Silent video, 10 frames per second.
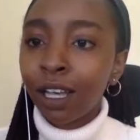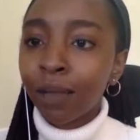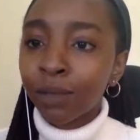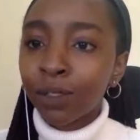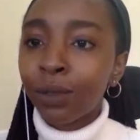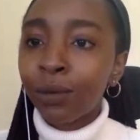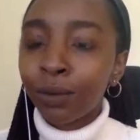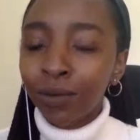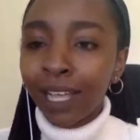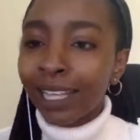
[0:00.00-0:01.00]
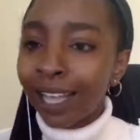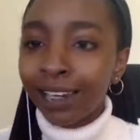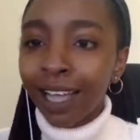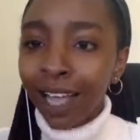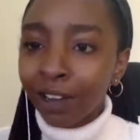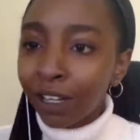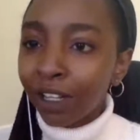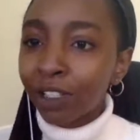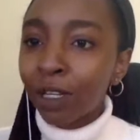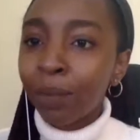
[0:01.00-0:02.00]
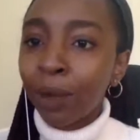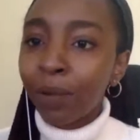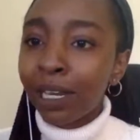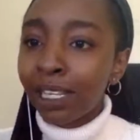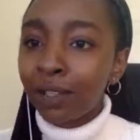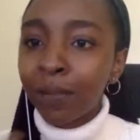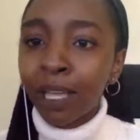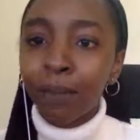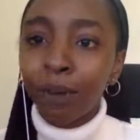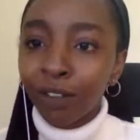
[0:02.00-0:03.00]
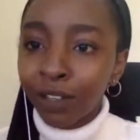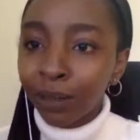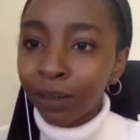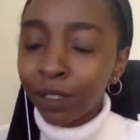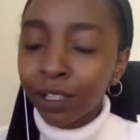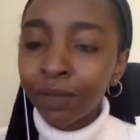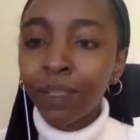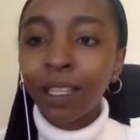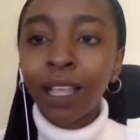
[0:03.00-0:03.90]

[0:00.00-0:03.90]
So again, agriculture, but we need to make it profitable.